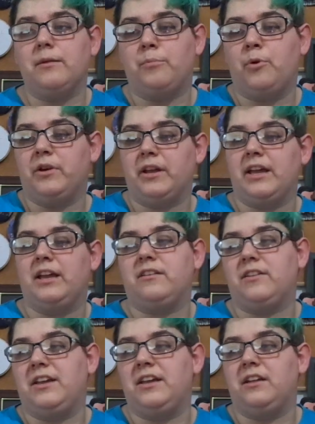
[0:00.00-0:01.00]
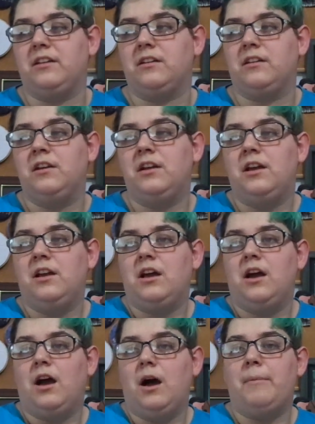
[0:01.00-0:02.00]
and putting it in
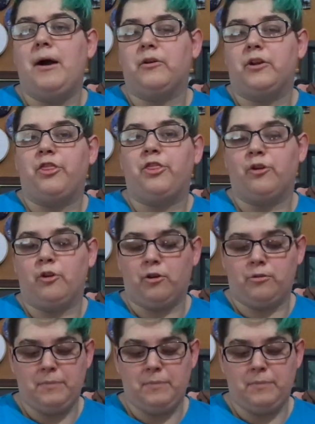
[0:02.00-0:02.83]
about a third,